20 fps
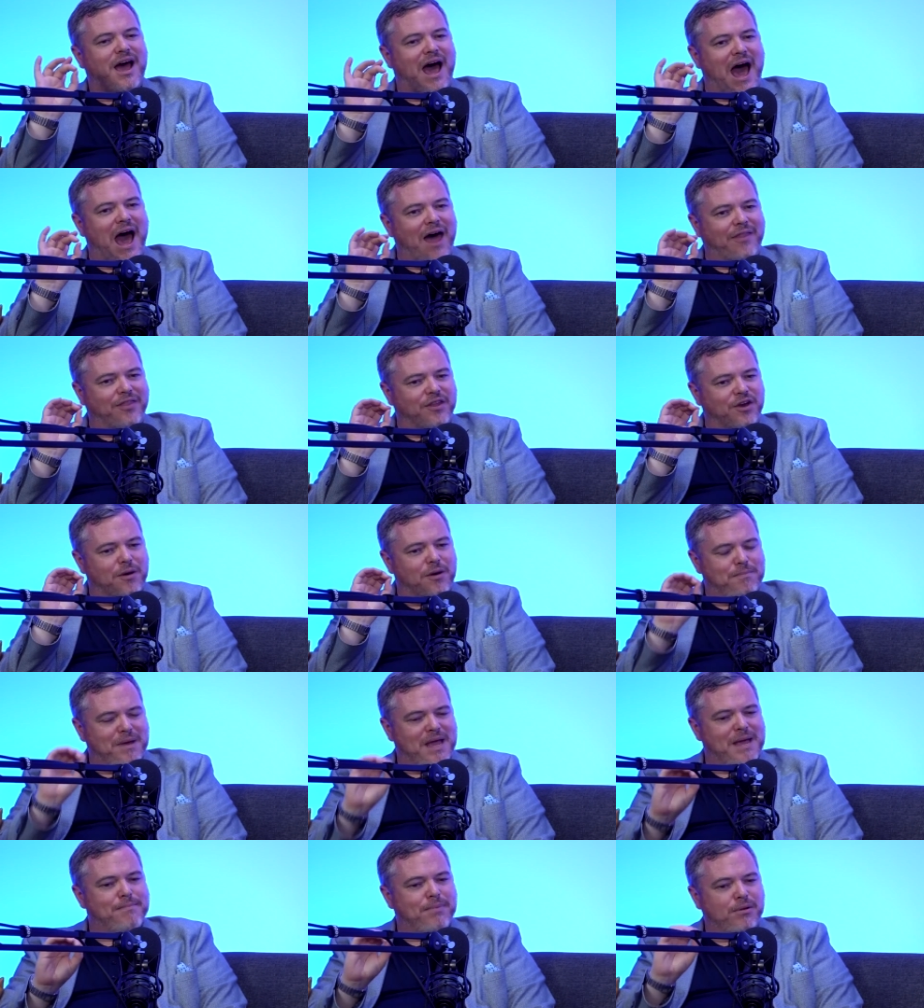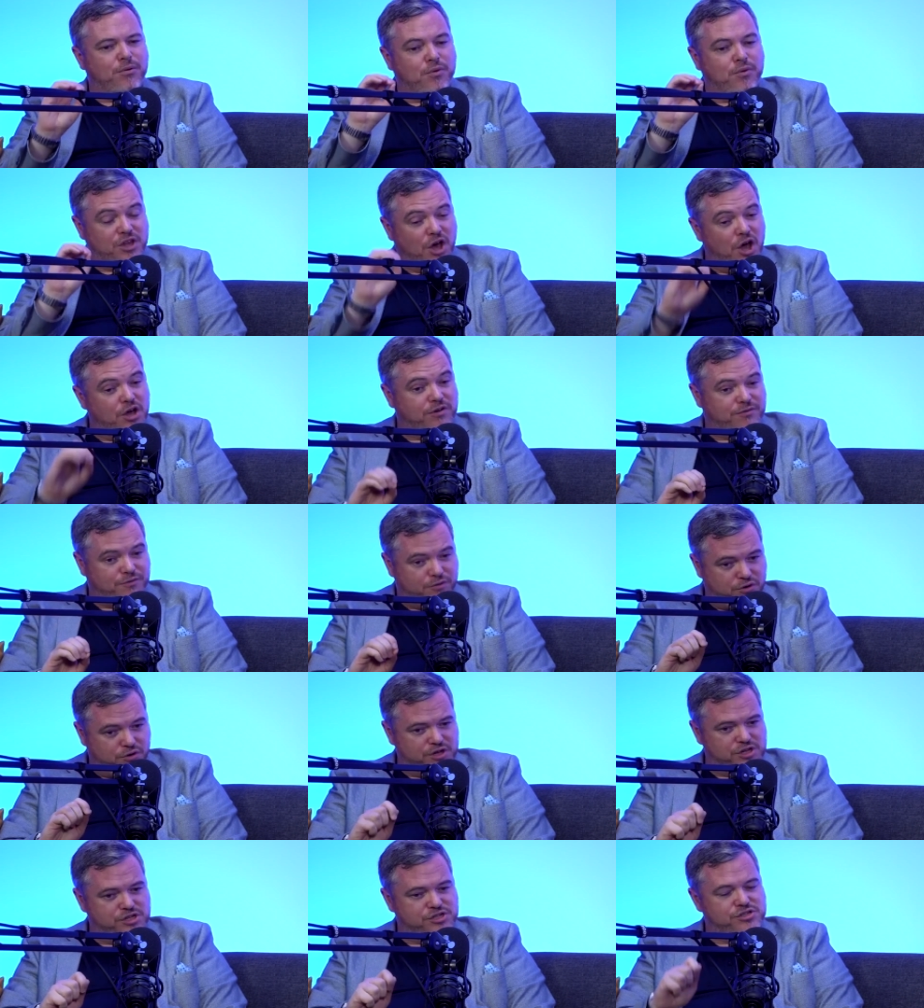and there are people without a
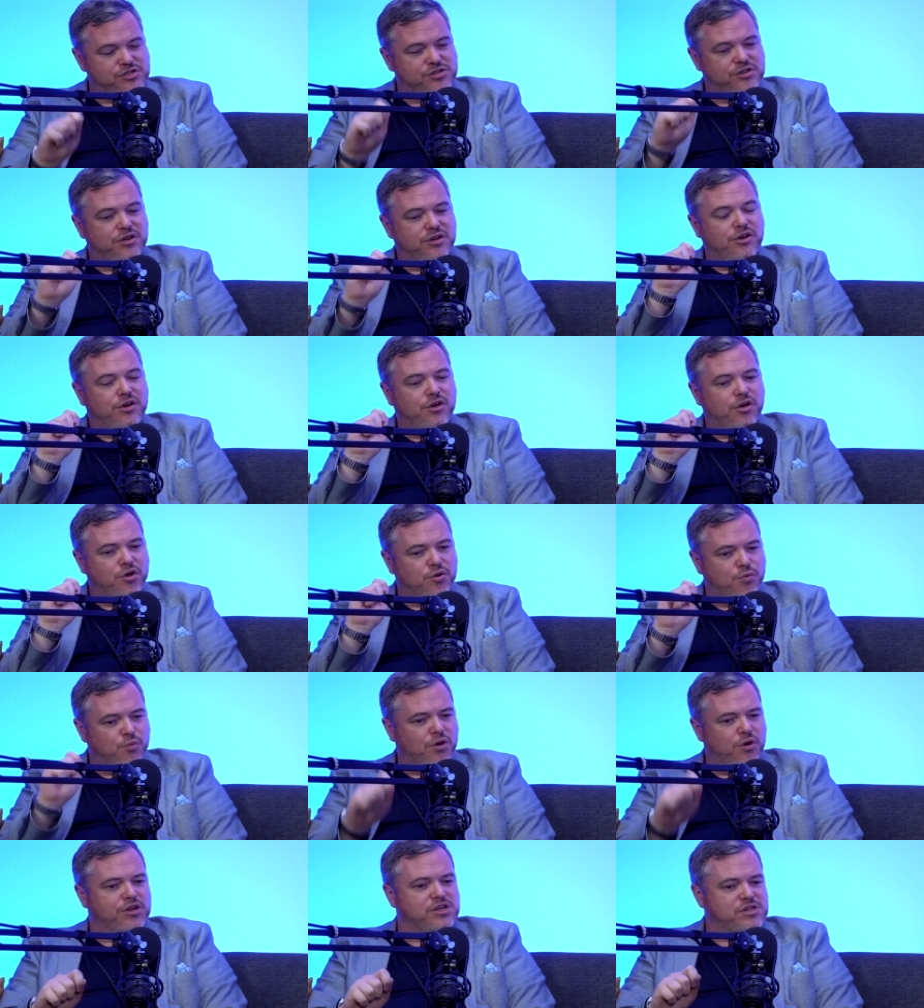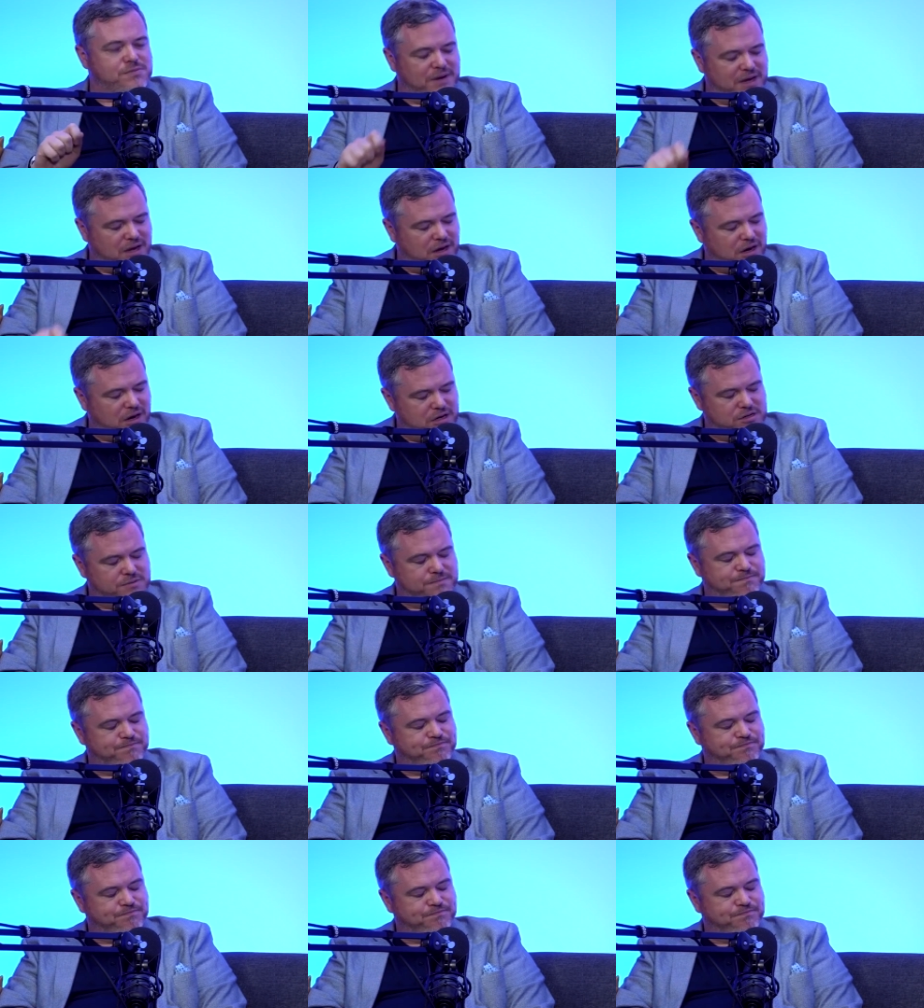voice who want to be heard.